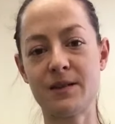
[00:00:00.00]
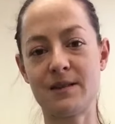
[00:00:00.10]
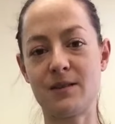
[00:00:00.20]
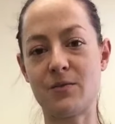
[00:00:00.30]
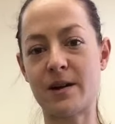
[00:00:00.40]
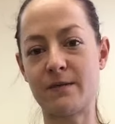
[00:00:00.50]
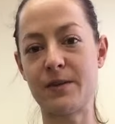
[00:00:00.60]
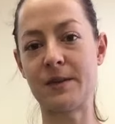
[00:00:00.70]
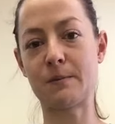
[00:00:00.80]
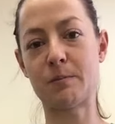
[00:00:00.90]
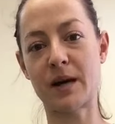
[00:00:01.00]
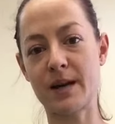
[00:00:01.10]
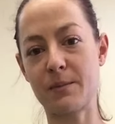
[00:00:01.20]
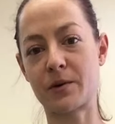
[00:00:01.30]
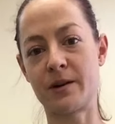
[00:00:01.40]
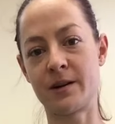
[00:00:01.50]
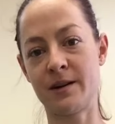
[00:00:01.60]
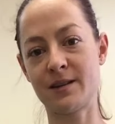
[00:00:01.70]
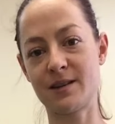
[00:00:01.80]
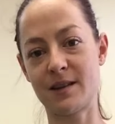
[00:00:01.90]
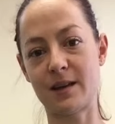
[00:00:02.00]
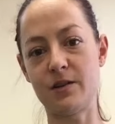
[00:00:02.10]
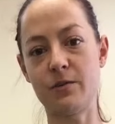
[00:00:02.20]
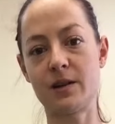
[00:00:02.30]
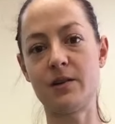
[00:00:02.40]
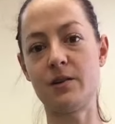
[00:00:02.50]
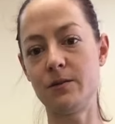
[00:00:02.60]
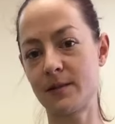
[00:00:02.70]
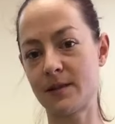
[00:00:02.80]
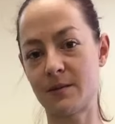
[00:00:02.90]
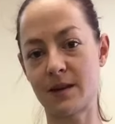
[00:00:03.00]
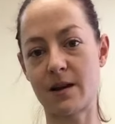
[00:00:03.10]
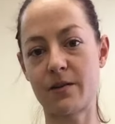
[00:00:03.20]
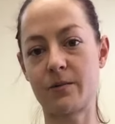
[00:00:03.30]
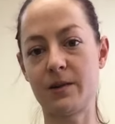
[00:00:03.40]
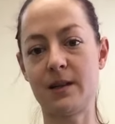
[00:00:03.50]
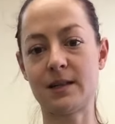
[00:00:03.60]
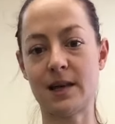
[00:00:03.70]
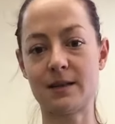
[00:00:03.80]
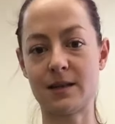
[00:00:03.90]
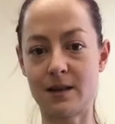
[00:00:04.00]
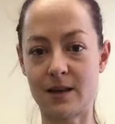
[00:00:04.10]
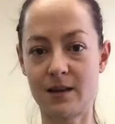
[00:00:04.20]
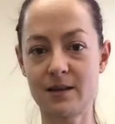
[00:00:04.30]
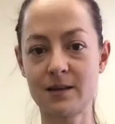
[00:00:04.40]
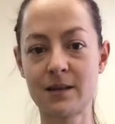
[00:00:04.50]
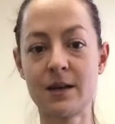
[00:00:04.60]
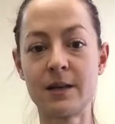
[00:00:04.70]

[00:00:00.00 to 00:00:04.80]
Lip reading: is you have this byproduct that you can use to make other really tasty things.